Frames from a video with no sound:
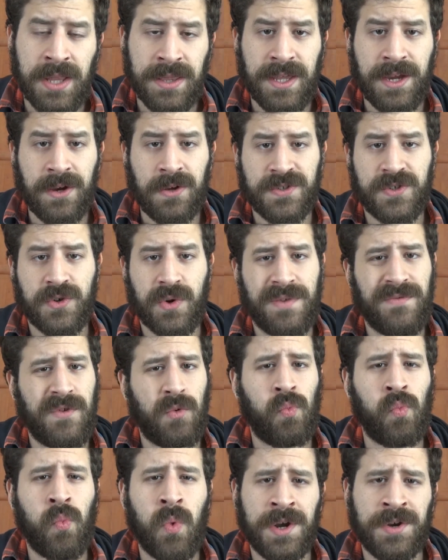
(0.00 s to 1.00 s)
They also have a
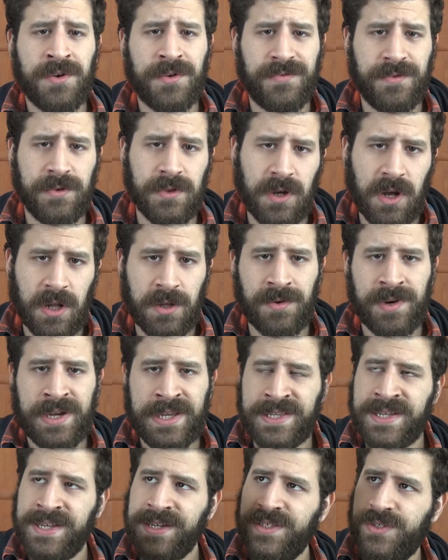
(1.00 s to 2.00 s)
wonderful color
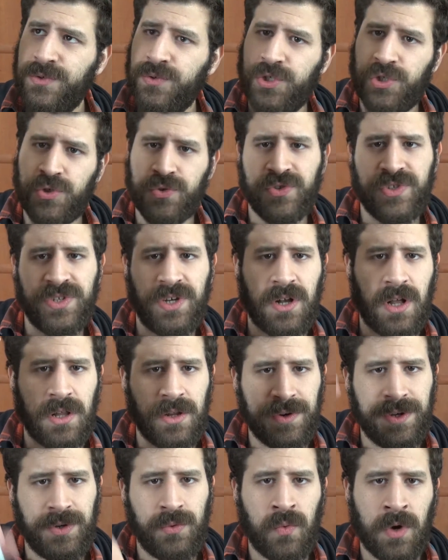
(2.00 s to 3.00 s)
index. You choose the
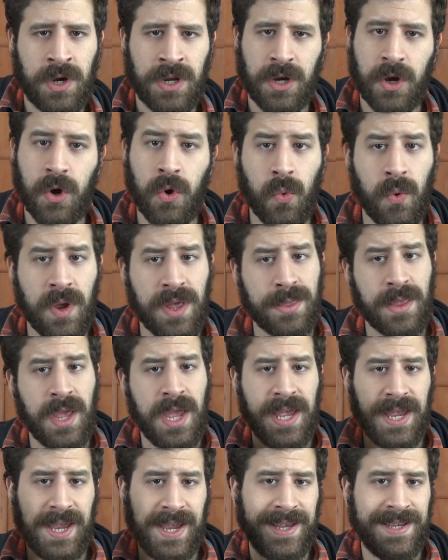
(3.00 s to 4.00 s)
color you want to go with,
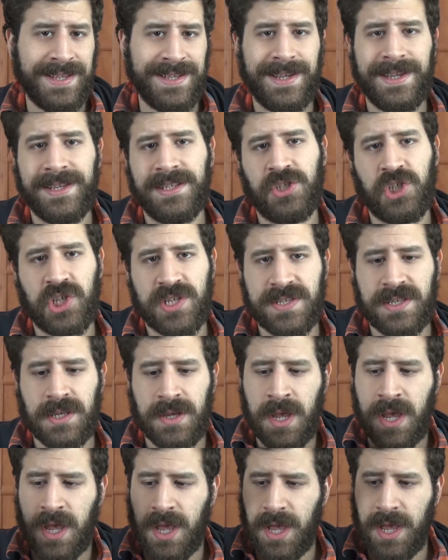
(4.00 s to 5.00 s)
and it
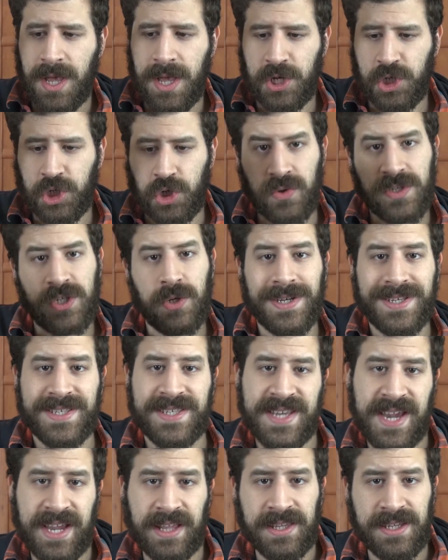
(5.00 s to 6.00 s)
just uh, shows you
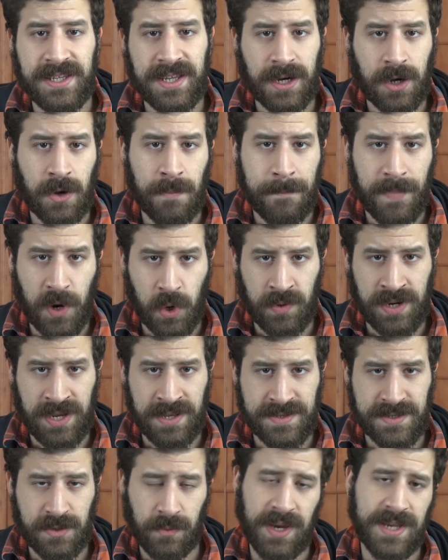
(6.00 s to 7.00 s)
exactly the
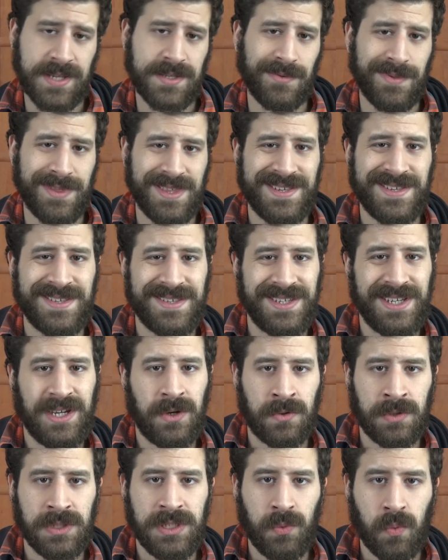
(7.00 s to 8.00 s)
components. Okay, so this is the
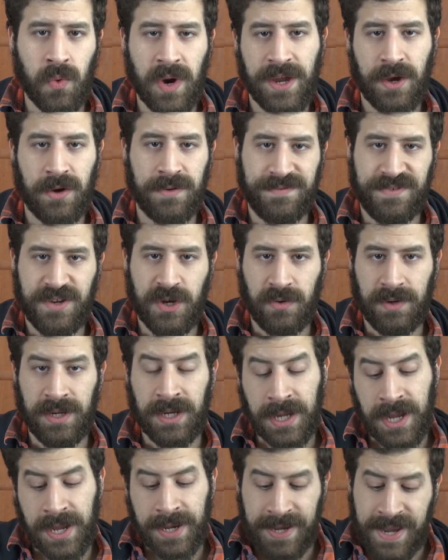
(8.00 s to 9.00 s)
only way of knowing.